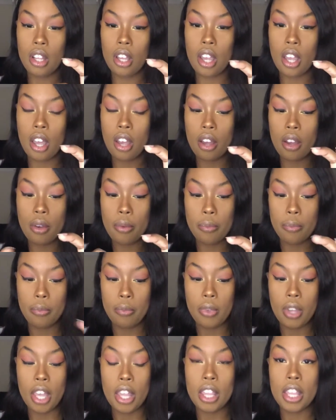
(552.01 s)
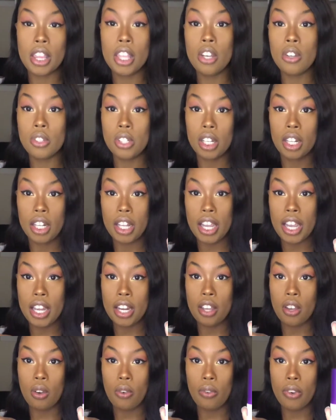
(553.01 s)
And then there's a
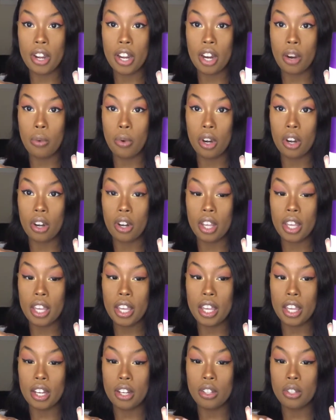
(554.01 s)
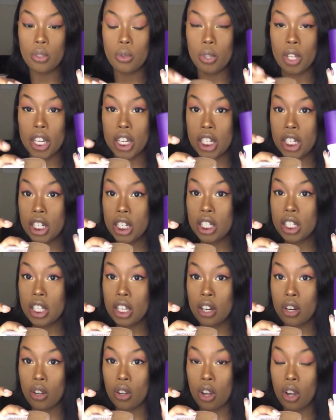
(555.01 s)
lady over here with her kid. So like, she's
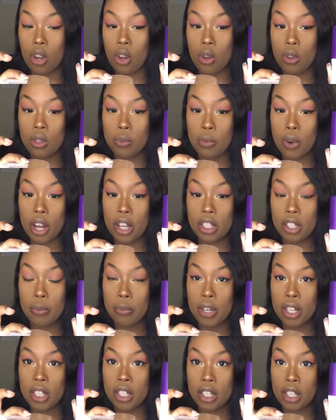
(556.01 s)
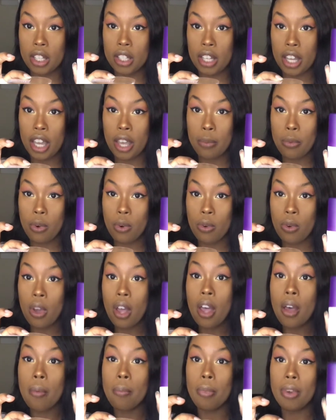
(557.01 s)
in a close proximity to the table,
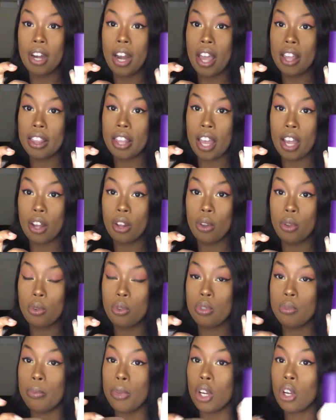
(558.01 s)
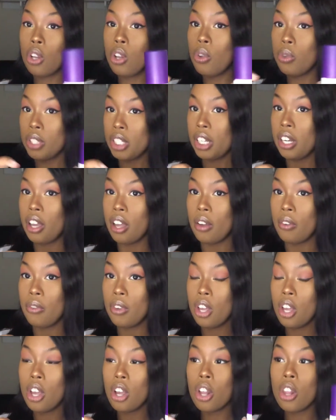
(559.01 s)
but not that close, but close enough.
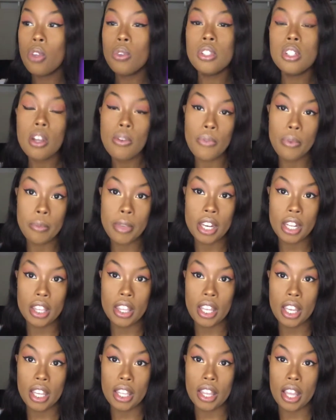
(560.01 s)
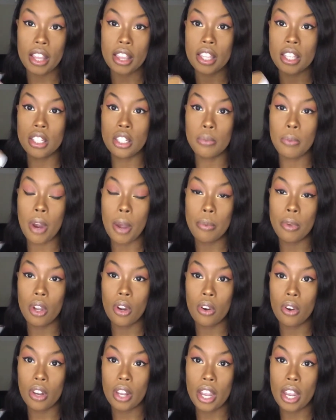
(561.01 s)
Close enough for me to think that this is probably
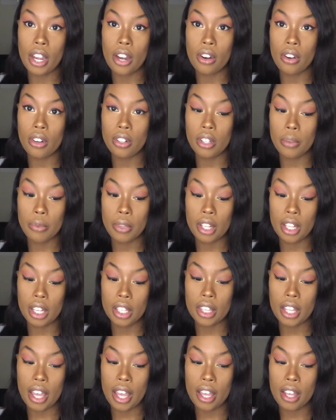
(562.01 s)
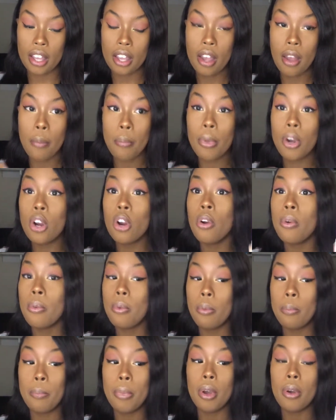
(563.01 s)
her lanyard or something like that.
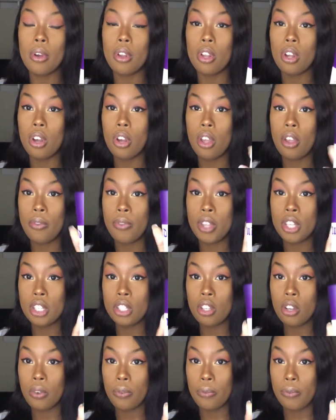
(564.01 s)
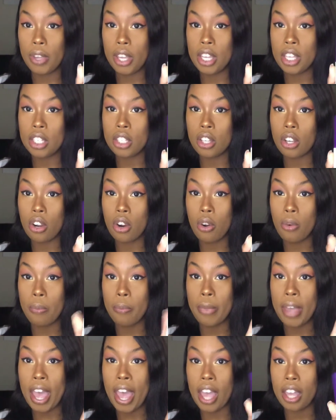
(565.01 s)
But if this is her face, her
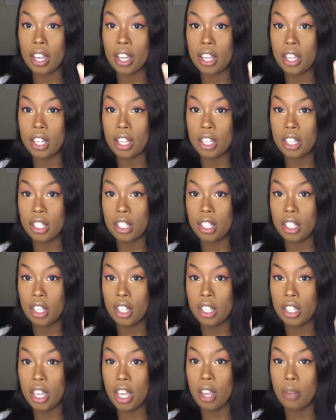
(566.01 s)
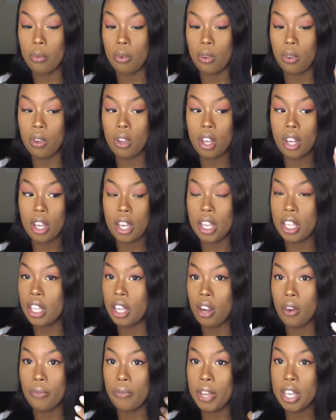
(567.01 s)
back is to the table.
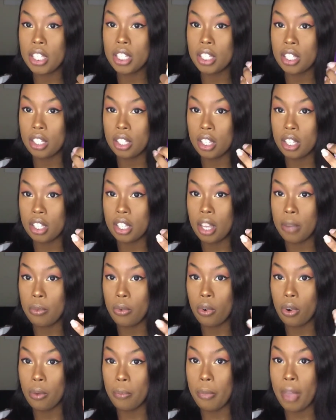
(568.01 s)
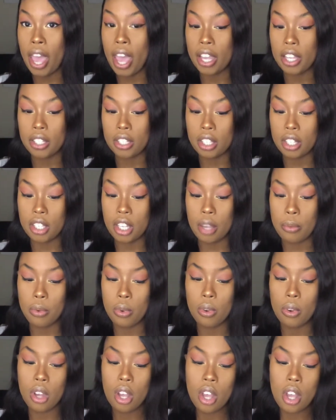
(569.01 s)
Her face isn't to the table, her back is to the
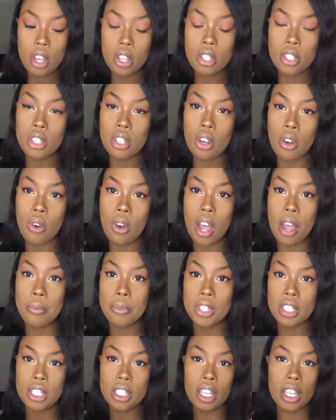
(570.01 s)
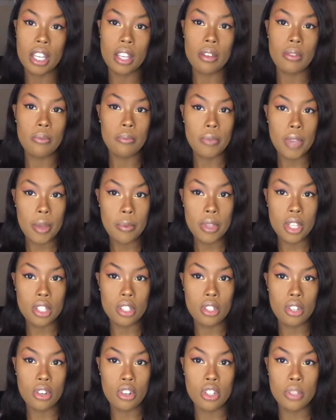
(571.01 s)
table. So I'm just like, maybe this
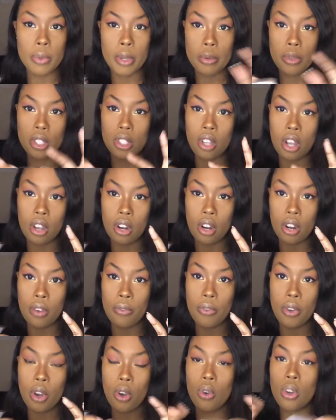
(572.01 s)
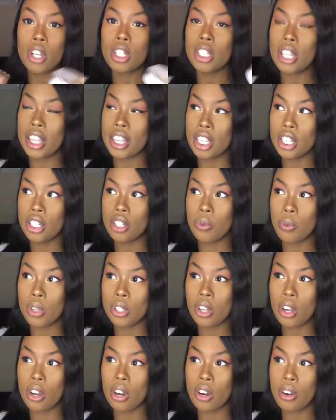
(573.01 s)
is hers, maybe she's talking on the phone, because I think she was
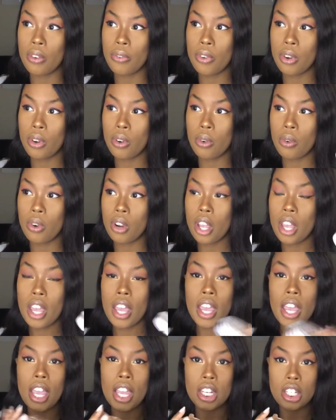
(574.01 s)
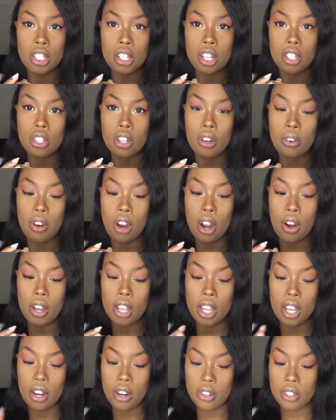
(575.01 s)
talking on the phone, and she's gonna turn around and
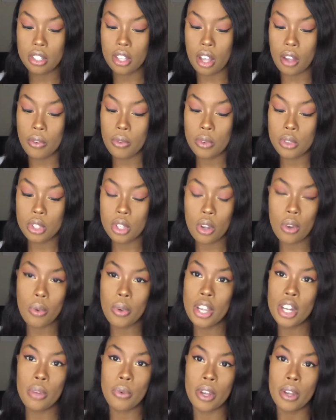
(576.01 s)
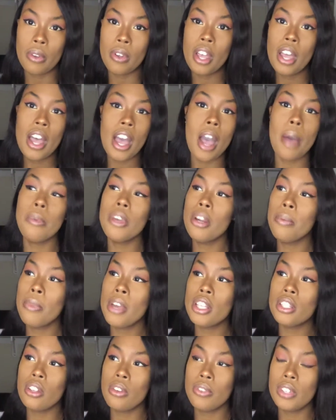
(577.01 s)
get her stuff. So anyway, I'm getting
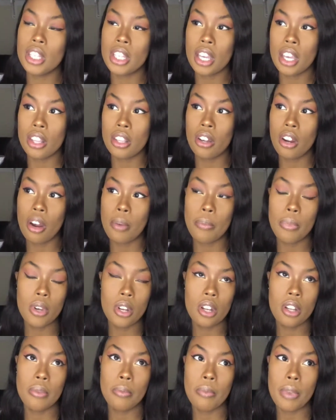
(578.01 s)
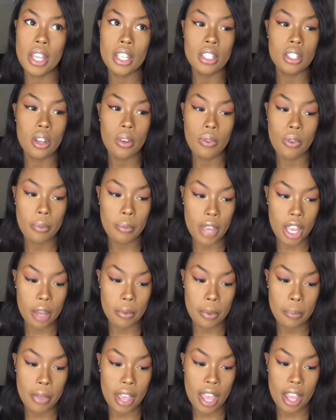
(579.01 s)
myself together. I'm putting my cell phone back in
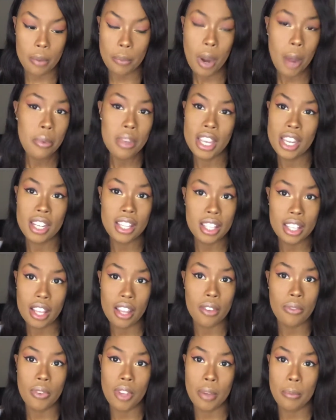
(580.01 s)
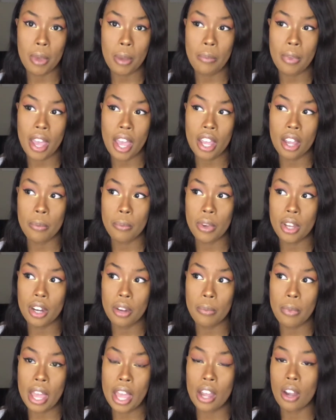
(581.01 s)
my bag. Probably anything that could fit in my bag, I'm putting in the
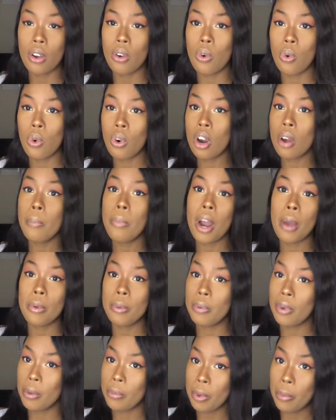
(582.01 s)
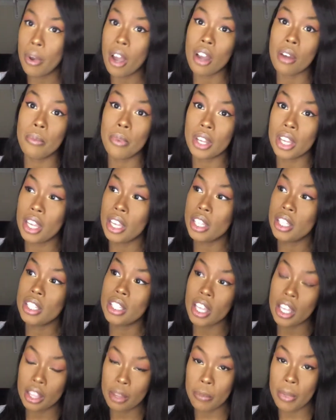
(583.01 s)
bag, or I'm probably putting my pocketbook
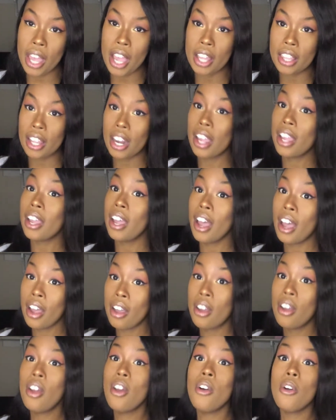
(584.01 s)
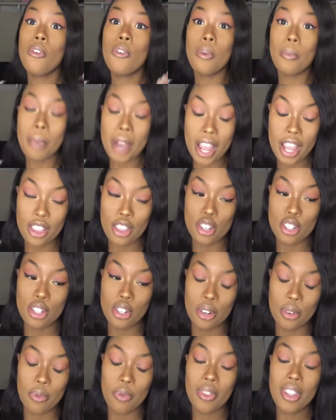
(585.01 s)
inside the bag that I got from buying the
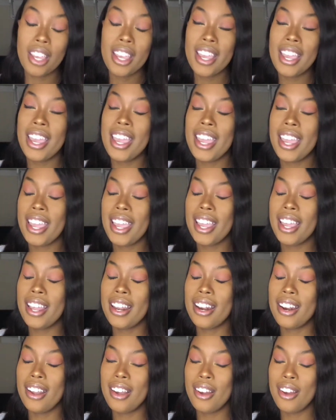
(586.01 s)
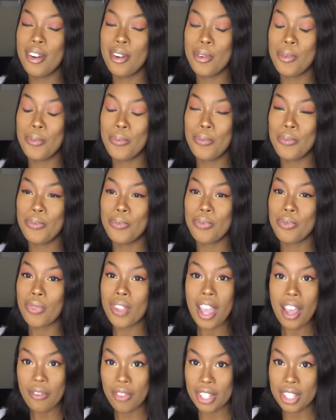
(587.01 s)
shirt. And I
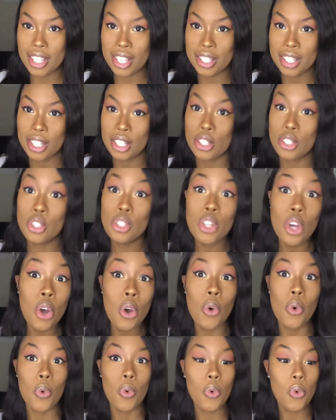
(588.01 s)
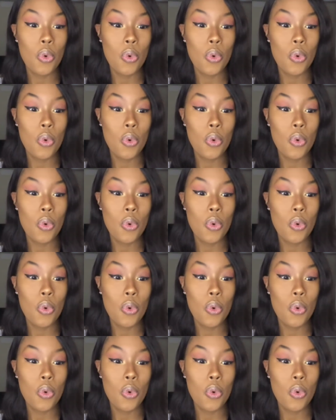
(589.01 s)
have the slushie. So